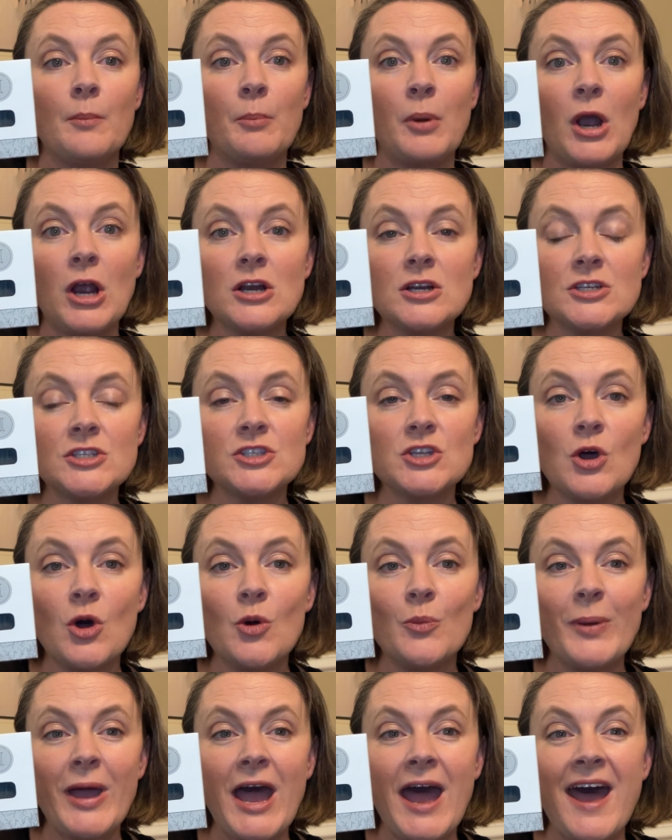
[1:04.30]
bar
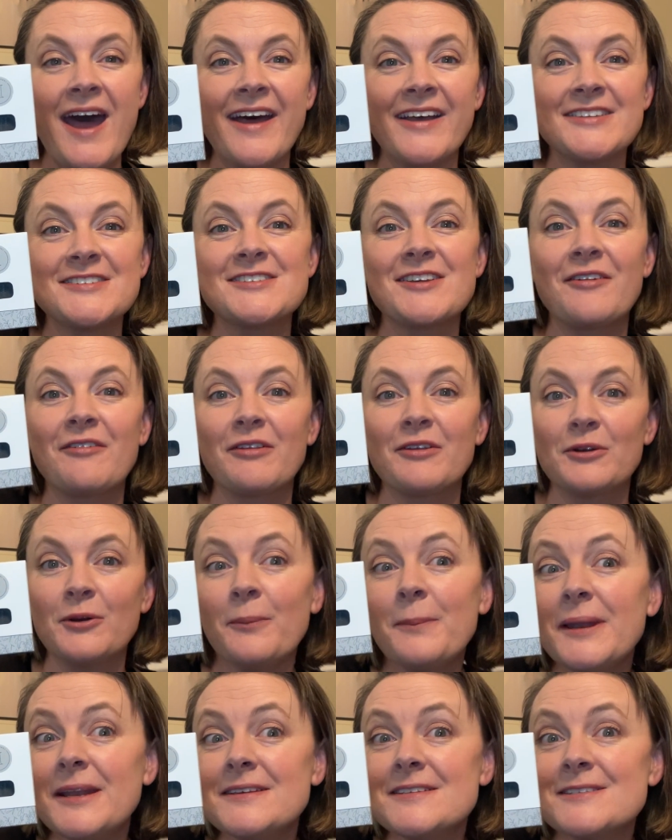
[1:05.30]
soap has a little
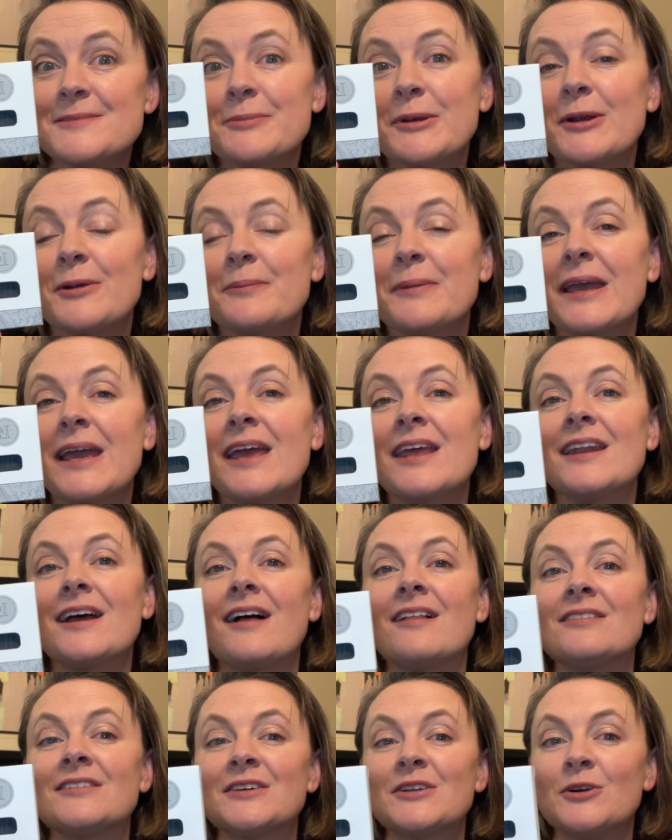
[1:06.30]
bit of spearmint,
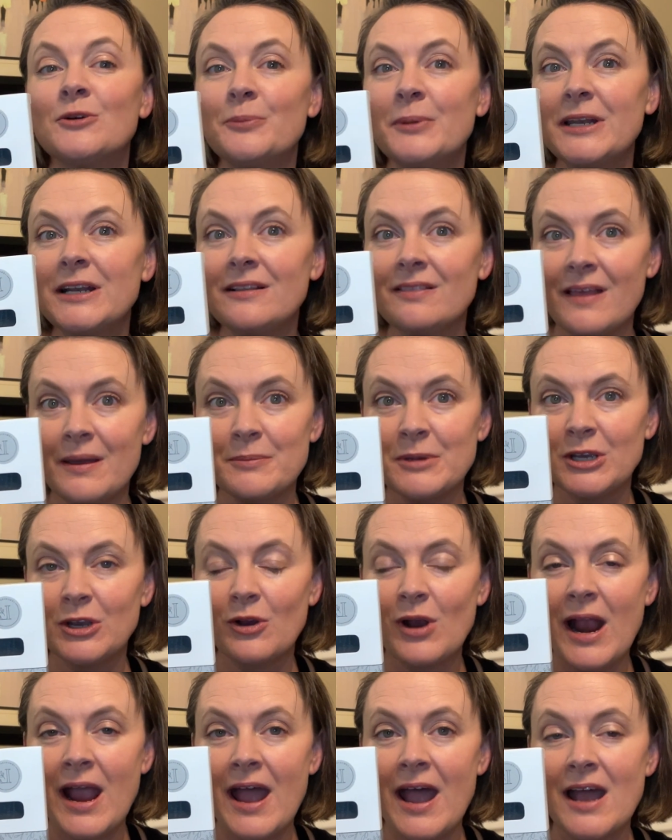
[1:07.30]
a little bit of
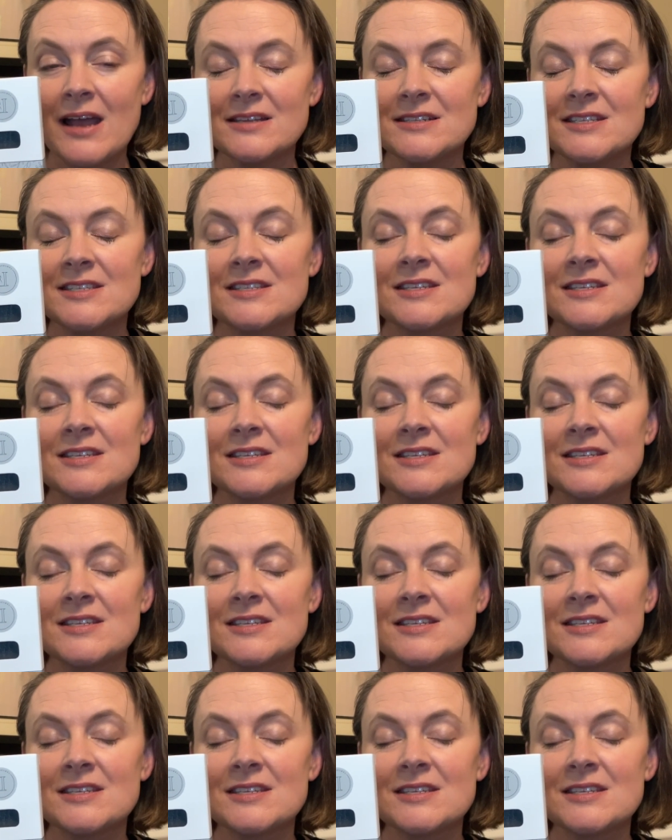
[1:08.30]
lemongrass.